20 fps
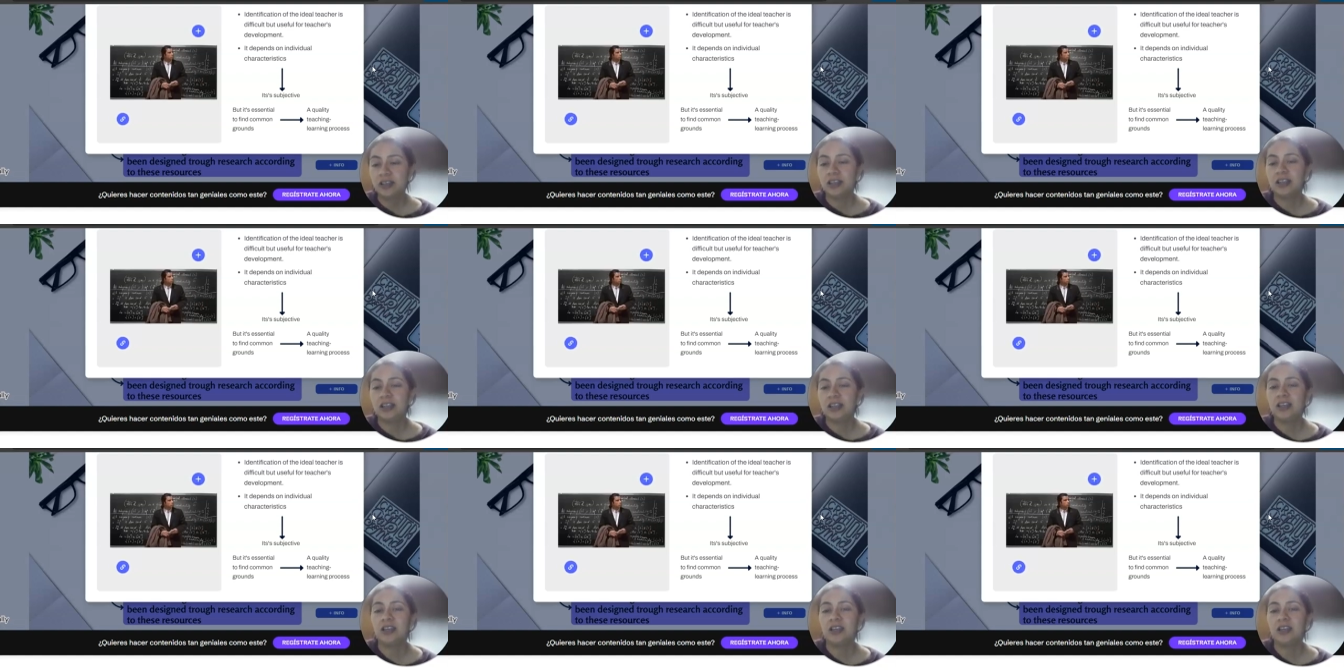
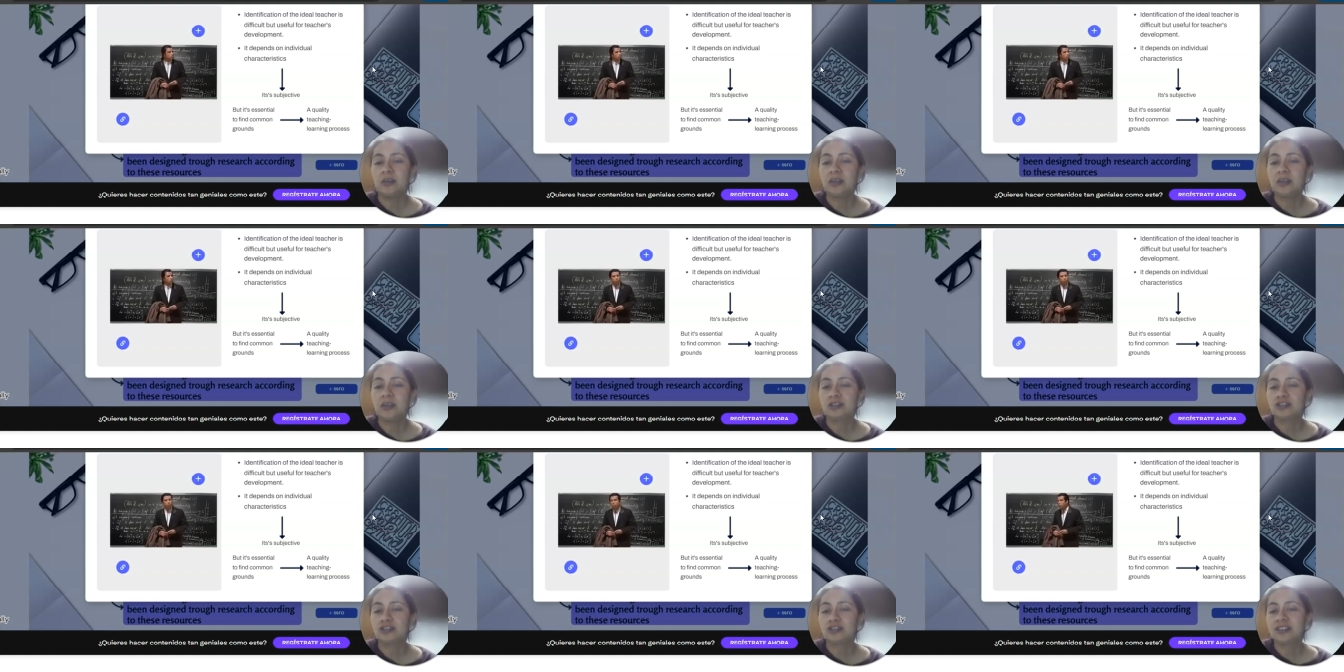
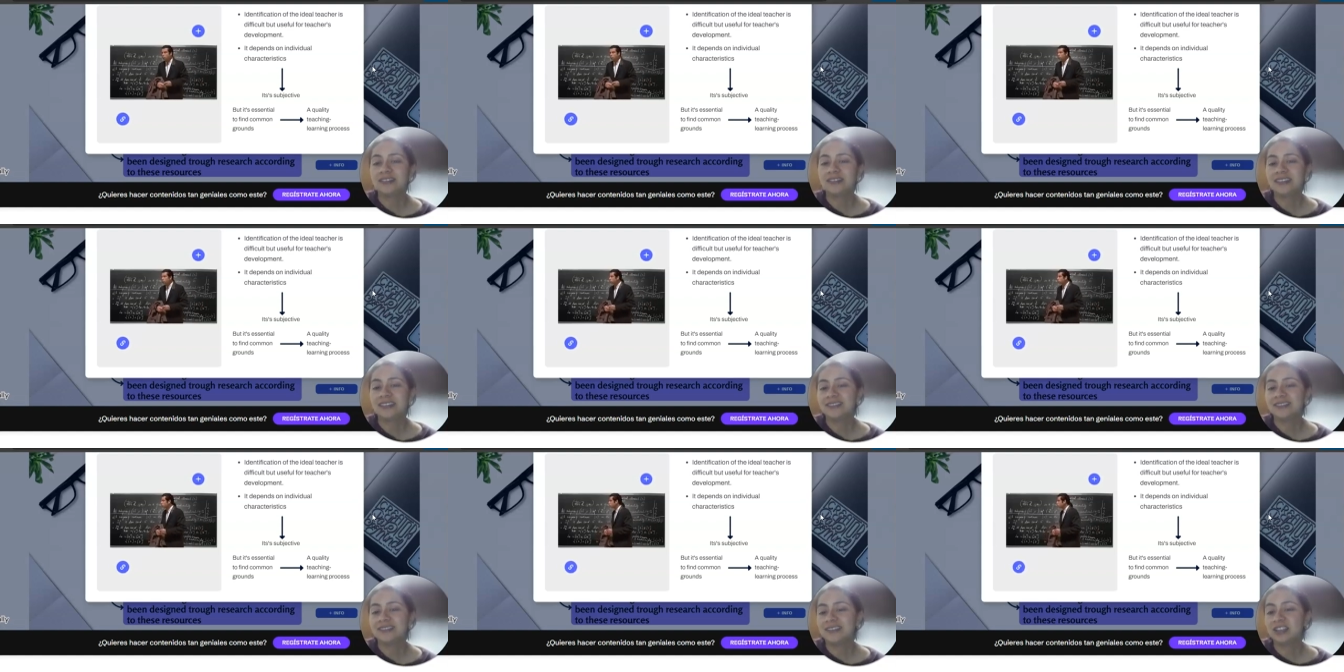because
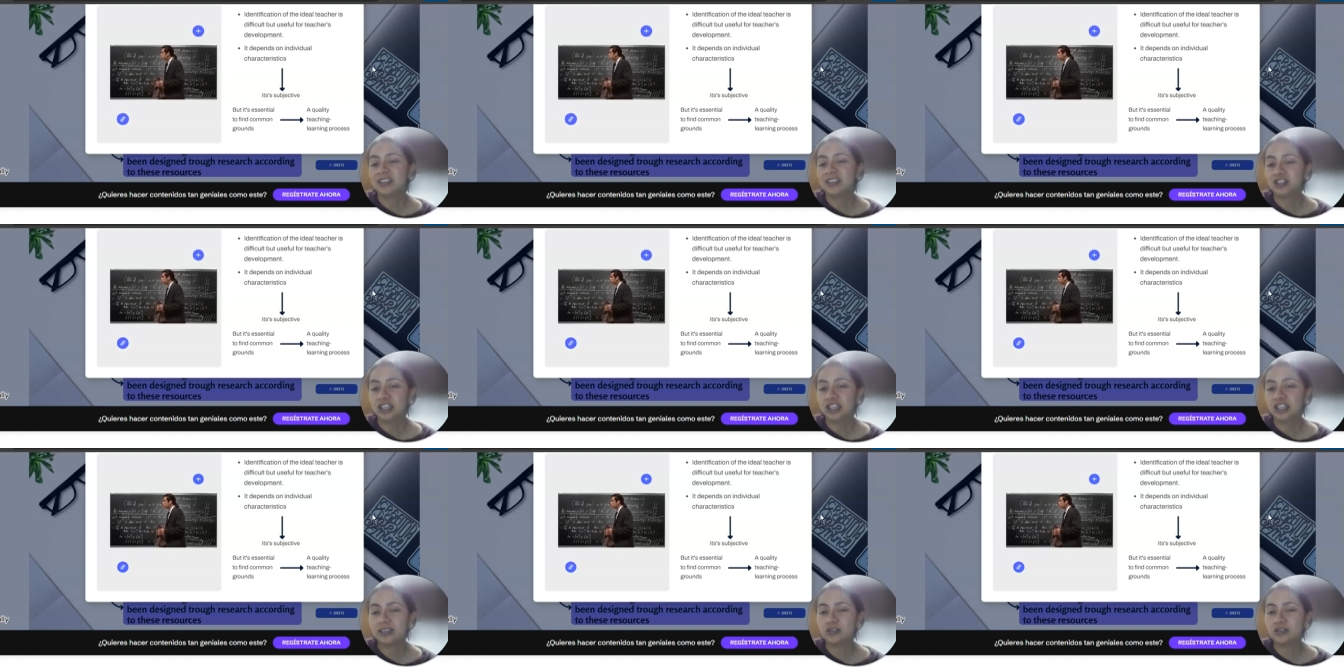it's
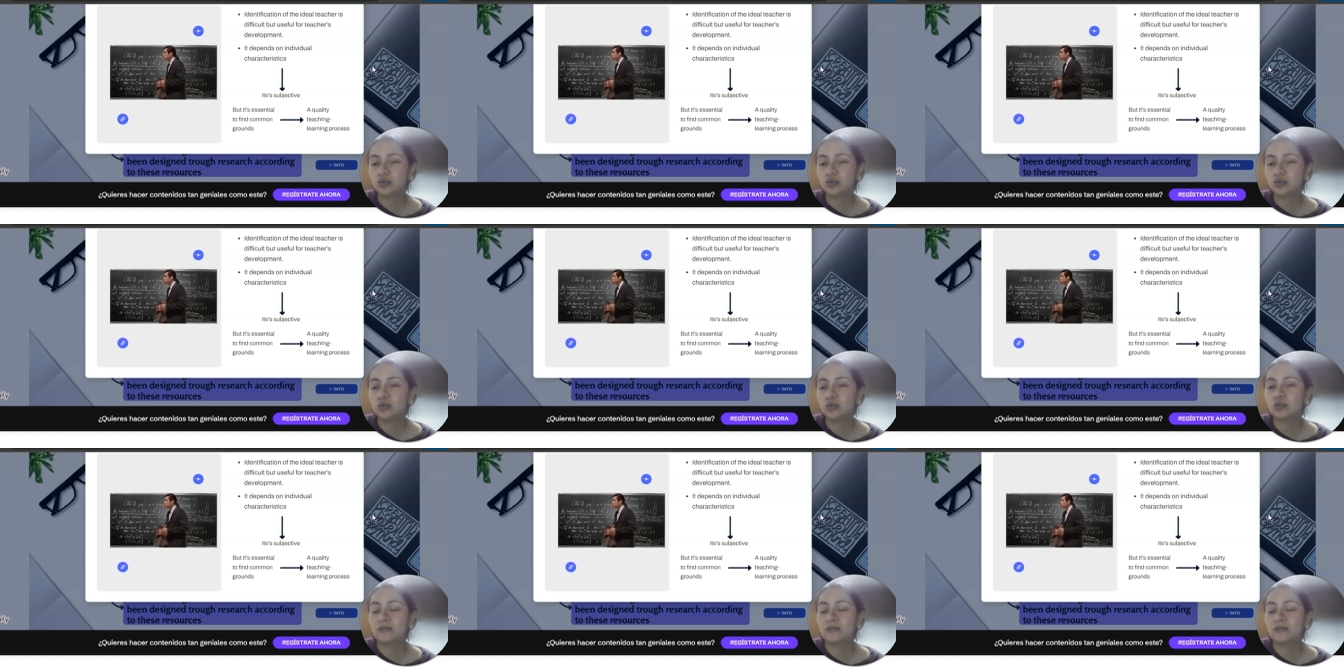essential
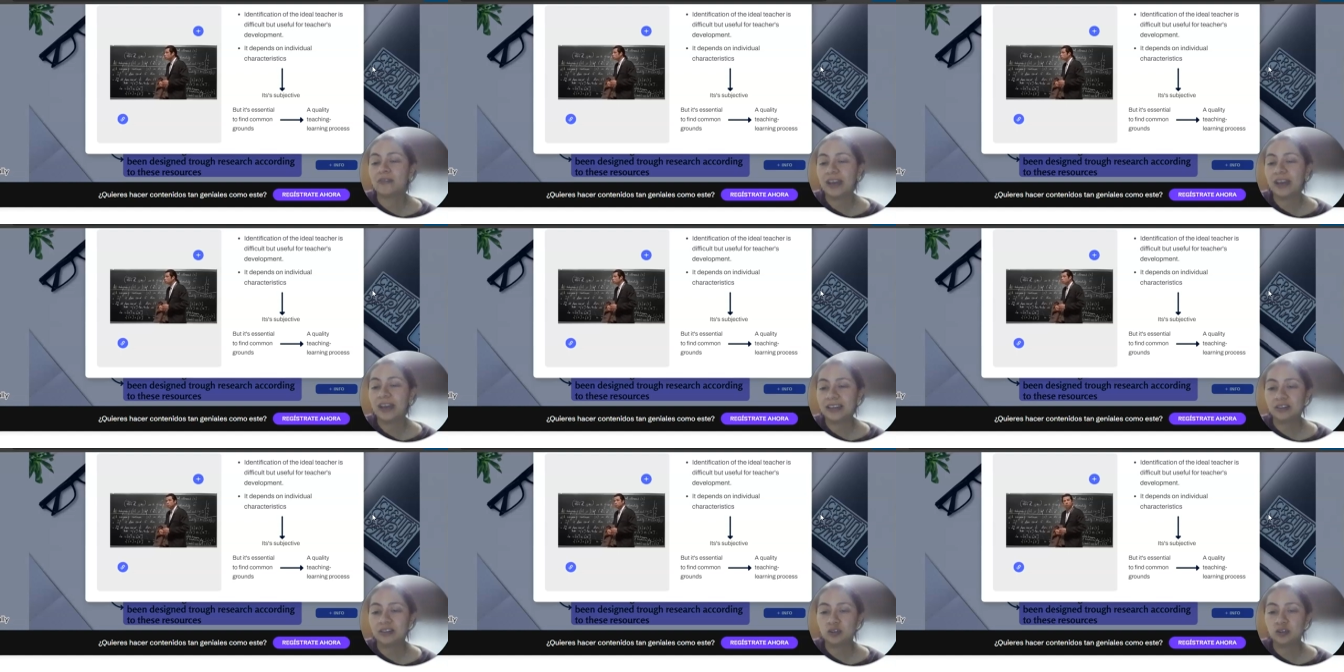to
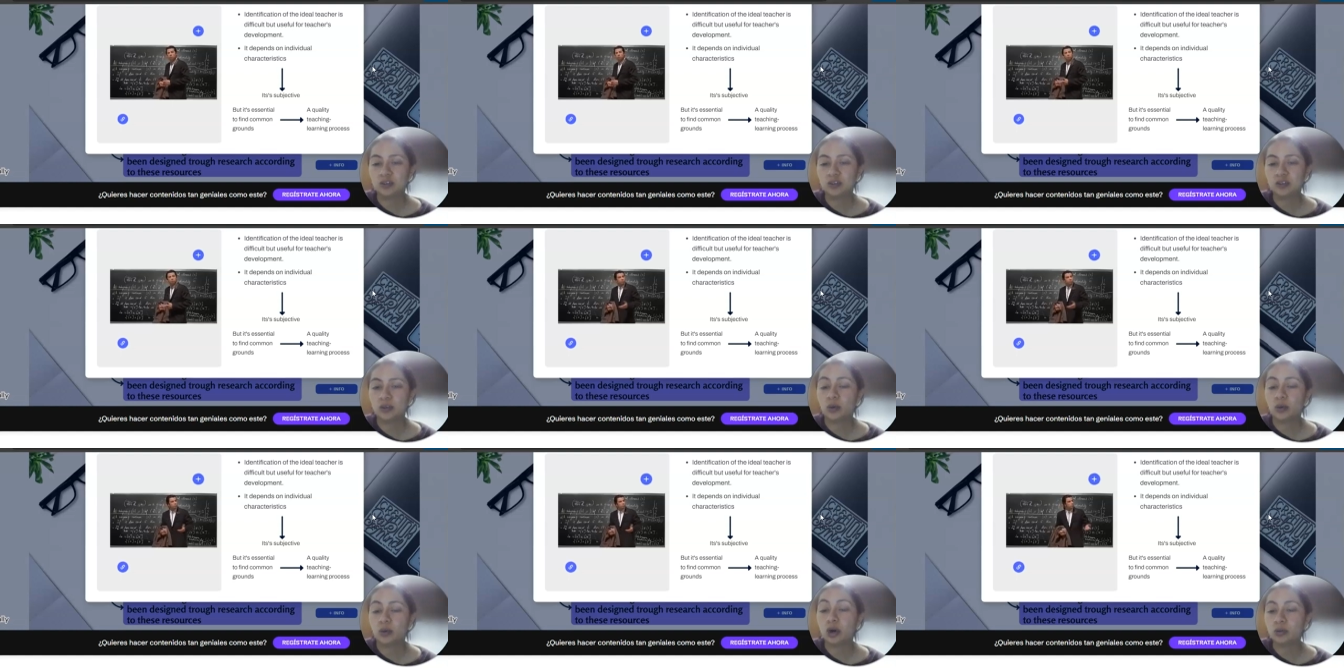find
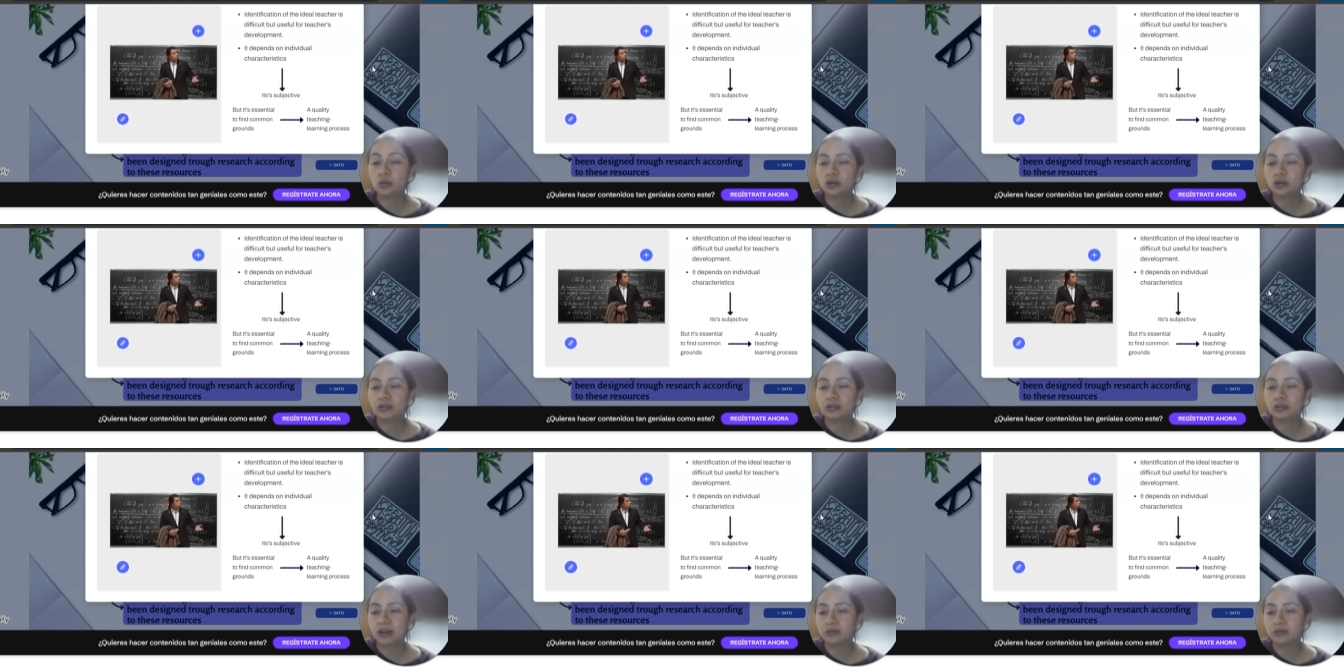some
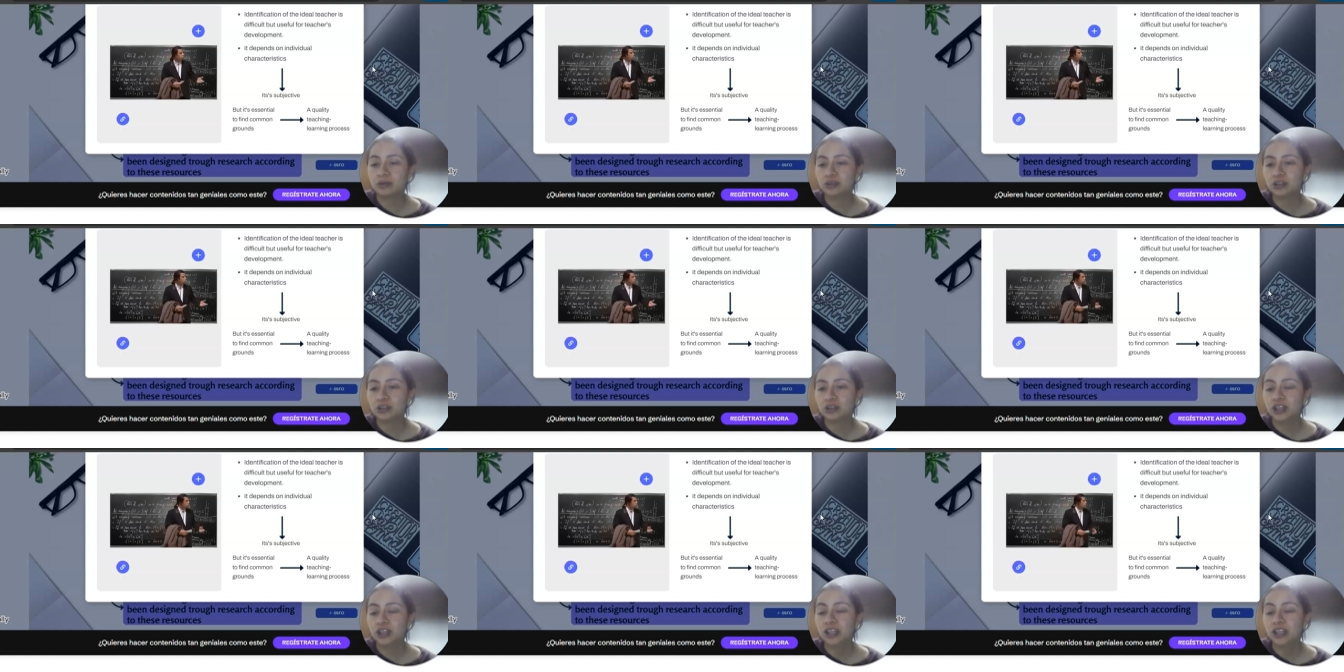common grounds